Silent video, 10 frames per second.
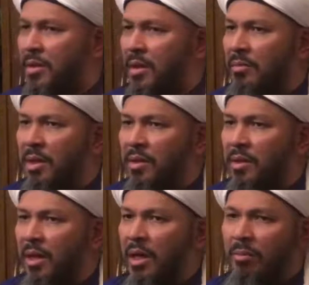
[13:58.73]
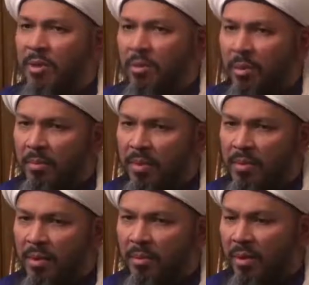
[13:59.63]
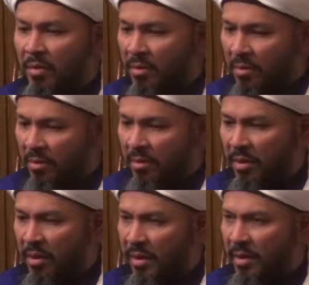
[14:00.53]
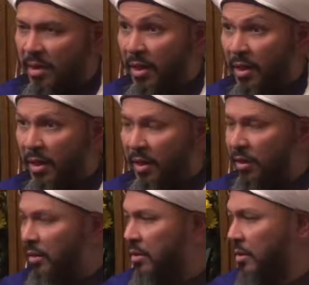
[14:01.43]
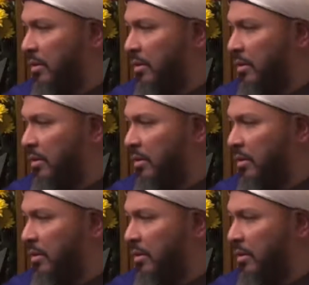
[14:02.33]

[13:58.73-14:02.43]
Some they're saying we should be busy with learning.